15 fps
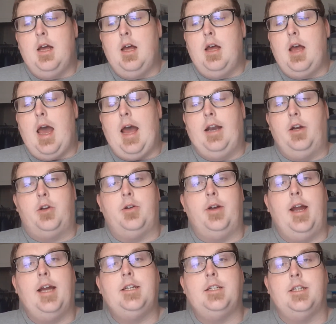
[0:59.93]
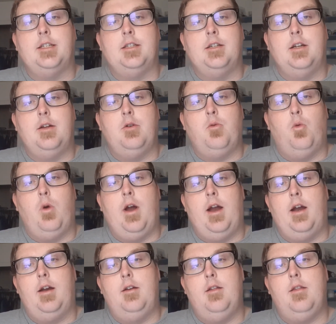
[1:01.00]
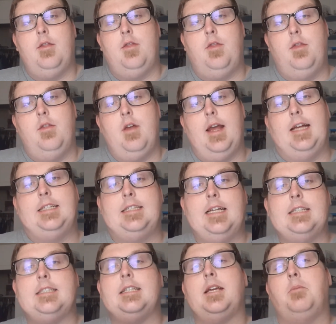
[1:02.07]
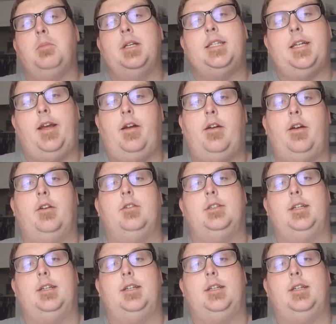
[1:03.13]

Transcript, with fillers: had a creation where existing materials,